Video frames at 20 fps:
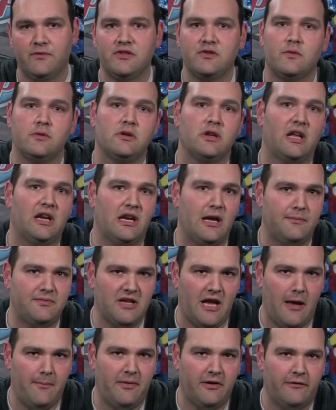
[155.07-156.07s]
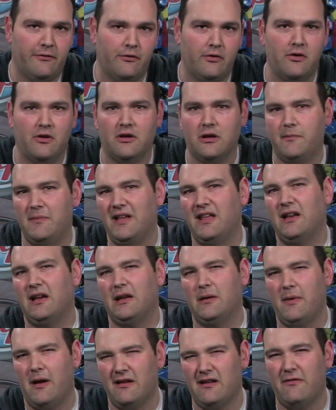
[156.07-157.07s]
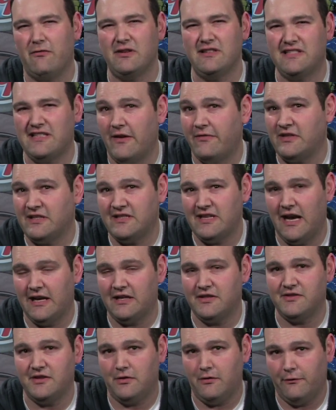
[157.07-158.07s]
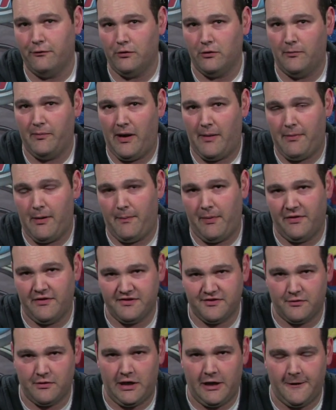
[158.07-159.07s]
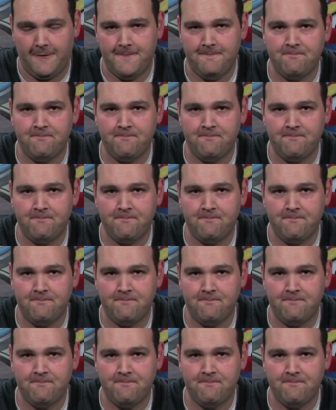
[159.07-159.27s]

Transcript: So when you're getting up to Epic Fruit, you're going to be getting it about every 7 seconds a new fruit will pop up on the screen.